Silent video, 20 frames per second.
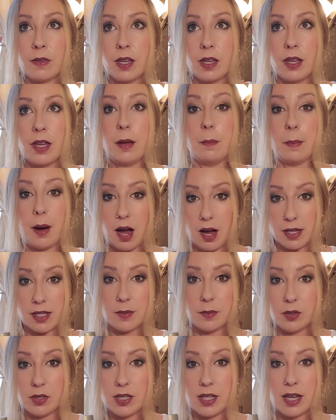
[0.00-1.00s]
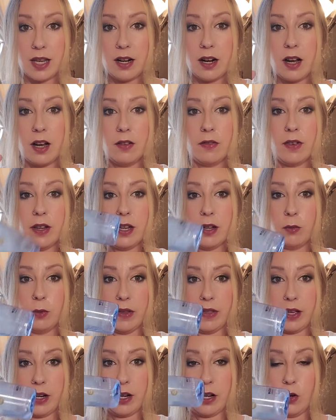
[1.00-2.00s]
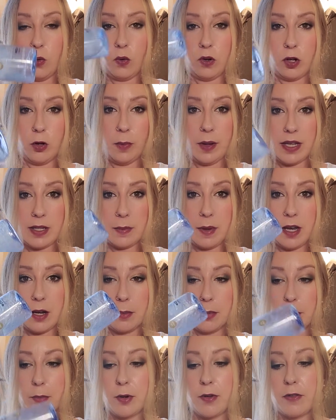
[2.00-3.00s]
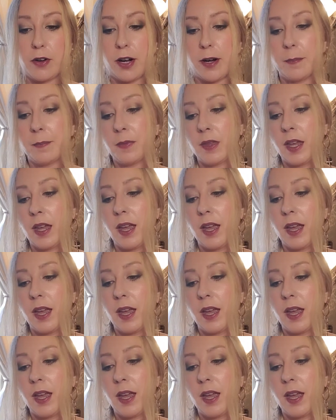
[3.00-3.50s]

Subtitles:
impossible to get off without an oil-based makeup remover.